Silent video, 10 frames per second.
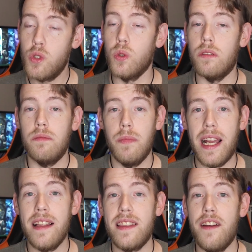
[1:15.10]
Cool. We
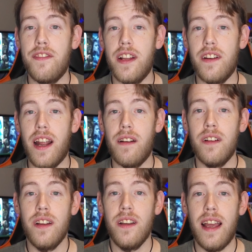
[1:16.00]
got that figured
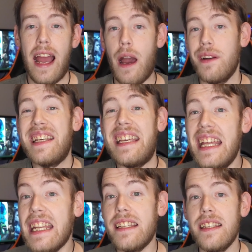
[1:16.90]
out. How'd he
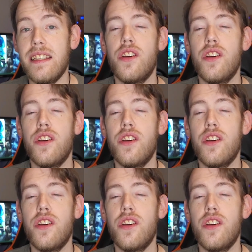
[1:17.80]
get it?